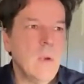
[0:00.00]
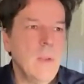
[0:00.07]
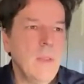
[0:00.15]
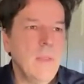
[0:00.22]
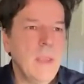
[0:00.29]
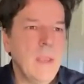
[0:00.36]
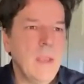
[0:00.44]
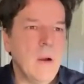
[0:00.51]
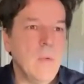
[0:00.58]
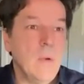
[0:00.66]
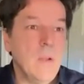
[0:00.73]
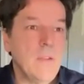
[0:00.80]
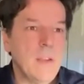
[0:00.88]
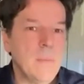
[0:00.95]
think, oh,
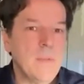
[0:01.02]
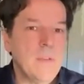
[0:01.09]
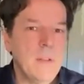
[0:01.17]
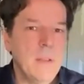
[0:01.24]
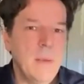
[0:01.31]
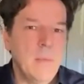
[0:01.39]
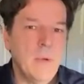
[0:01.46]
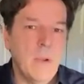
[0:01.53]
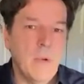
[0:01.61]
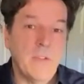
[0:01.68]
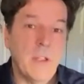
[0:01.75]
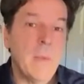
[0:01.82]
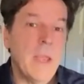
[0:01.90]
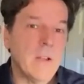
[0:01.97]
well, some celebrity or
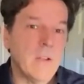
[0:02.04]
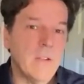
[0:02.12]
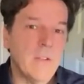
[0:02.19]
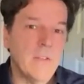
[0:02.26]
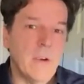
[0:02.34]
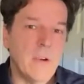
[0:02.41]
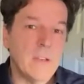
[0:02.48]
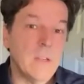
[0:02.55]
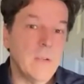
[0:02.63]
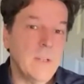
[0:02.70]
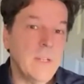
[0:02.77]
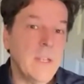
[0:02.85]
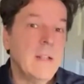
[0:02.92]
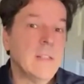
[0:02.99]
some actors are so
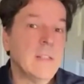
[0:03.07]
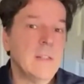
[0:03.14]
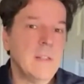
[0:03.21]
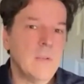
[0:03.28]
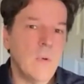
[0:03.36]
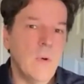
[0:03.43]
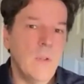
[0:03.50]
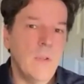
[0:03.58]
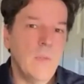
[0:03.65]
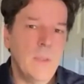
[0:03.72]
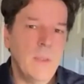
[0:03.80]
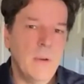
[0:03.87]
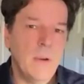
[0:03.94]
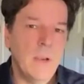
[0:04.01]
intense in their role that
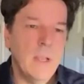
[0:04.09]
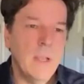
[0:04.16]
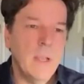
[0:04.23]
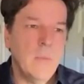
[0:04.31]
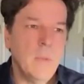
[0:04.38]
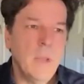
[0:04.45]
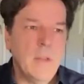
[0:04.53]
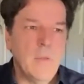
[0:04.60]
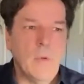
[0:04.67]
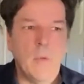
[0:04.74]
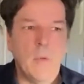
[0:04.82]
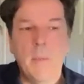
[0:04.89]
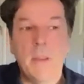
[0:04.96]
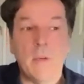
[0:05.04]
when they're playing the role,
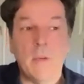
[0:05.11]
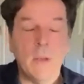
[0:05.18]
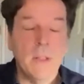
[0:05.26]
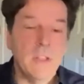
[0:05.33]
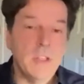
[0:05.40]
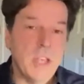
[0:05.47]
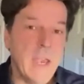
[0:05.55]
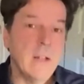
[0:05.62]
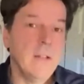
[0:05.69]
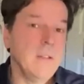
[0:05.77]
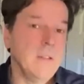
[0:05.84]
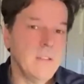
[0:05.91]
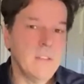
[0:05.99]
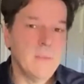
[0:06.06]
maybe they're really
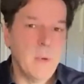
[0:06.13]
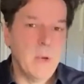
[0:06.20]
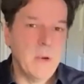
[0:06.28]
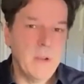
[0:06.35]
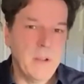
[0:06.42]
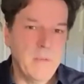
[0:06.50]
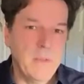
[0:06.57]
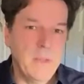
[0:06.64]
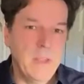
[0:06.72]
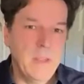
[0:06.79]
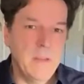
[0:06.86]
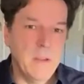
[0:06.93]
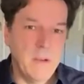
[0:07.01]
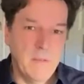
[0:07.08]
channeling the spirit of
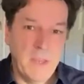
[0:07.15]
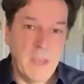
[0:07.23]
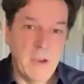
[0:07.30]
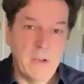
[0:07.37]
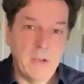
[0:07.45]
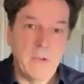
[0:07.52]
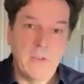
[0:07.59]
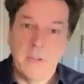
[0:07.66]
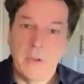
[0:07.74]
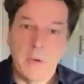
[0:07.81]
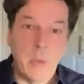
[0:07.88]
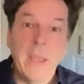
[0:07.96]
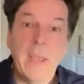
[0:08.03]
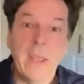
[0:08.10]
the characters that they're
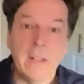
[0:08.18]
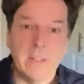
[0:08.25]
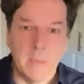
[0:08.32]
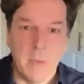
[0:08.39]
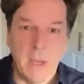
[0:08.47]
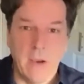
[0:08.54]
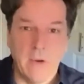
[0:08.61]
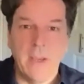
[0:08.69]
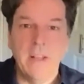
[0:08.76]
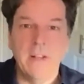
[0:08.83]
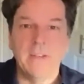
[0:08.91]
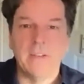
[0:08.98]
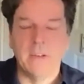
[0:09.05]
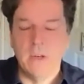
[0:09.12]
playing somehow,
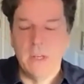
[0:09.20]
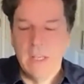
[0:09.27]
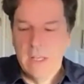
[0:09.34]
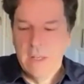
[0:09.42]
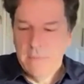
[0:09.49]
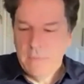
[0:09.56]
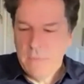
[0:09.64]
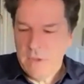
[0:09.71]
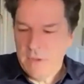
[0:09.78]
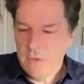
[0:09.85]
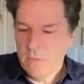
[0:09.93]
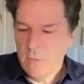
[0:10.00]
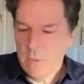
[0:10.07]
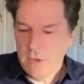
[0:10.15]
right? So just
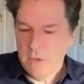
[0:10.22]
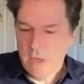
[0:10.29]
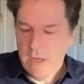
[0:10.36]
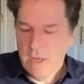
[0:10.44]
those weird